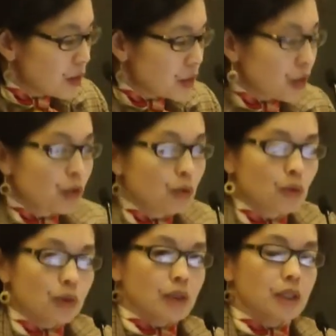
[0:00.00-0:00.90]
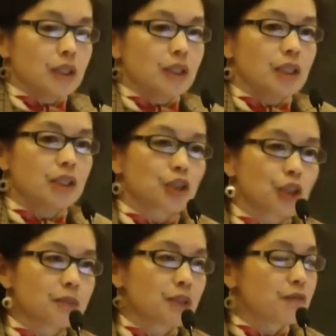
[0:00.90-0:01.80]
So in
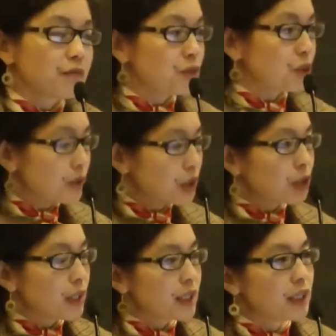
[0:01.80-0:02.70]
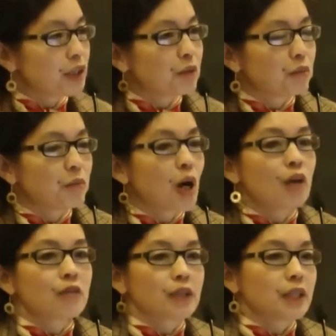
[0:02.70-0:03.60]
terms of addressing
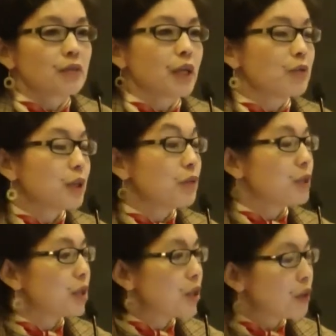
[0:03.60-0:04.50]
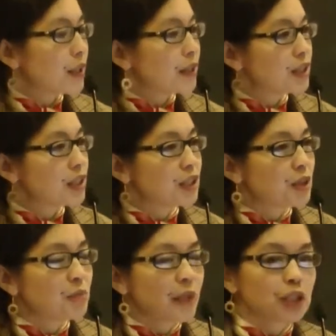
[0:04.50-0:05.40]
poverty, right, we know that this is
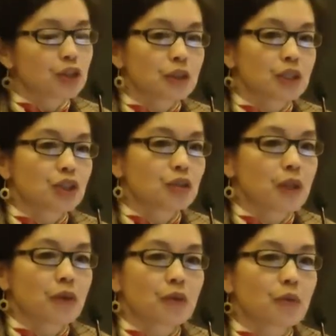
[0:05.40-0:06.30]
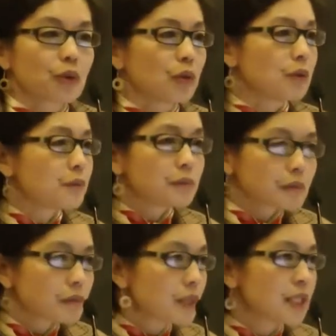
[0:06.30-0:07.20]
a major issue around the world.
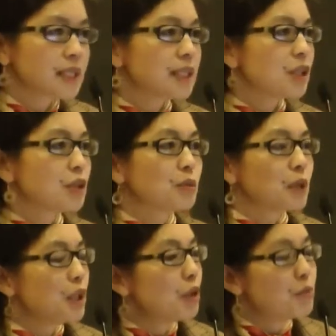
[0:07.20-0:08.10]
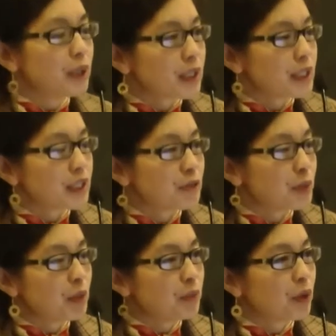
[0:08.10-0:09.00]
Still, billions of
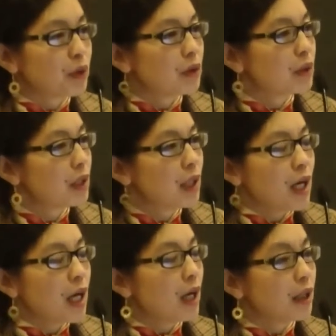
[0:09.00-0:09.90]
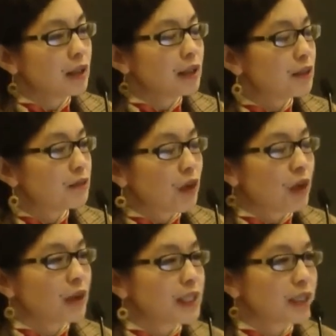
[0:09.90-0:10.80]
people live
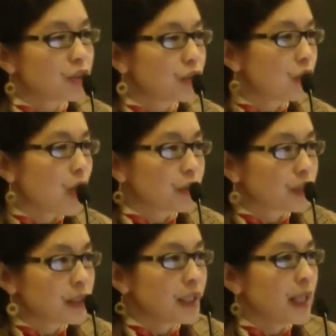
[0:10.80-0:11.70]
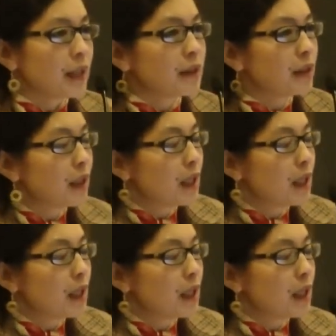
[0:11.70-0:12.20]
on less than $2 a day.